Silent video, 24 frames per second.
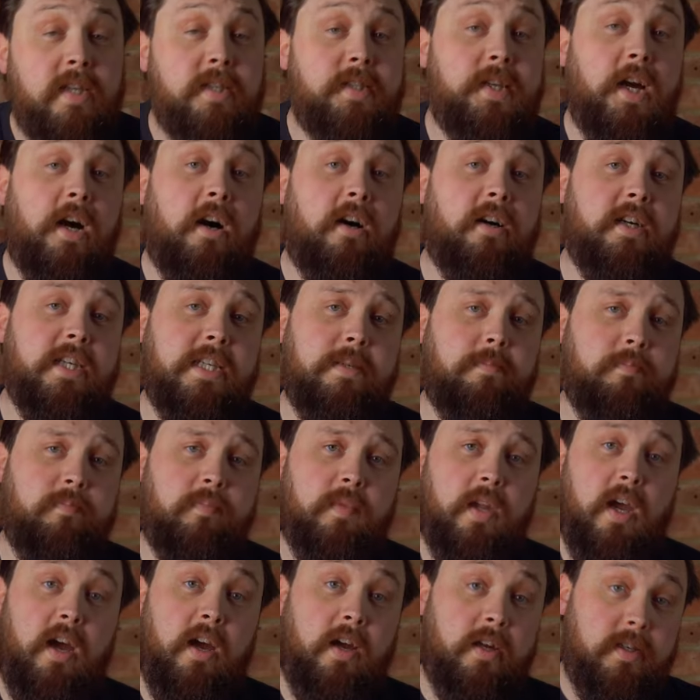Time.
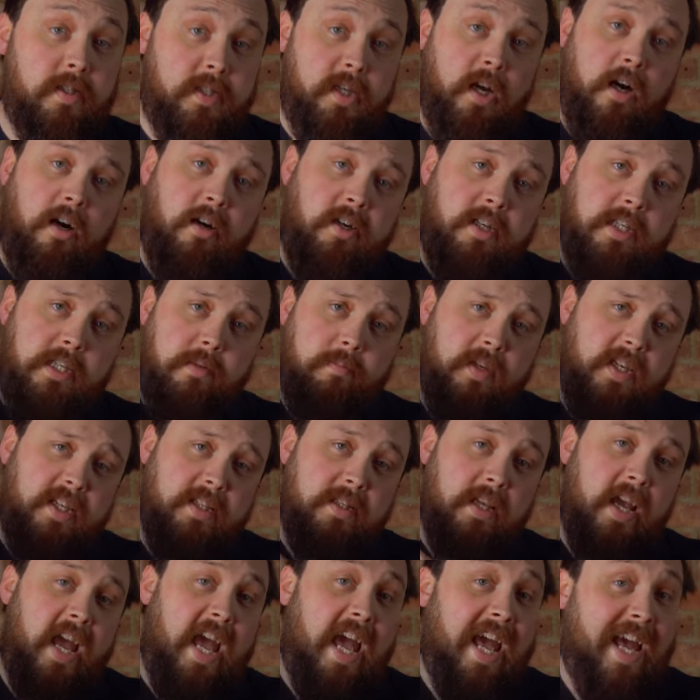Time
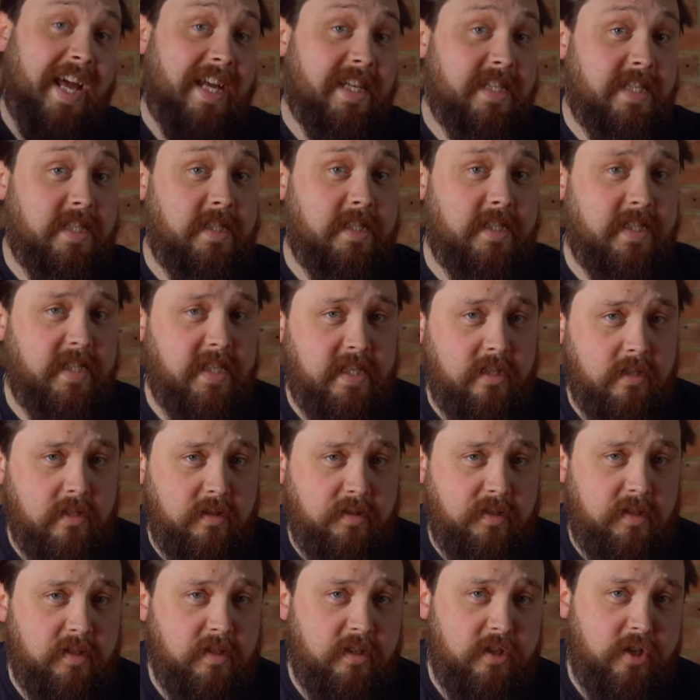is a handy
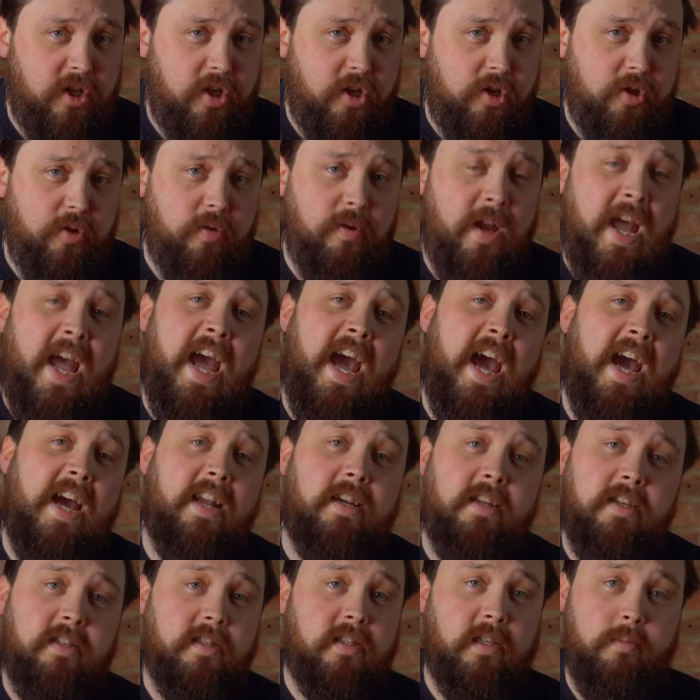signal to know,
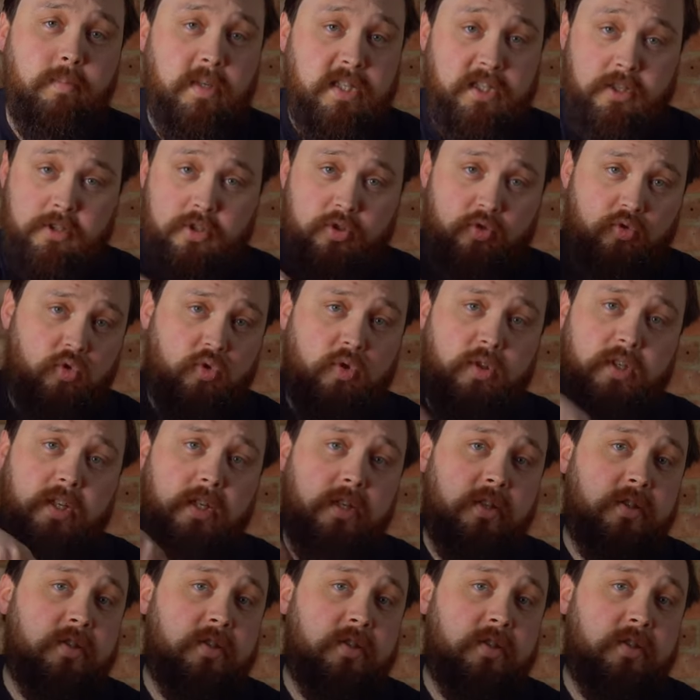and it's simply just drawing a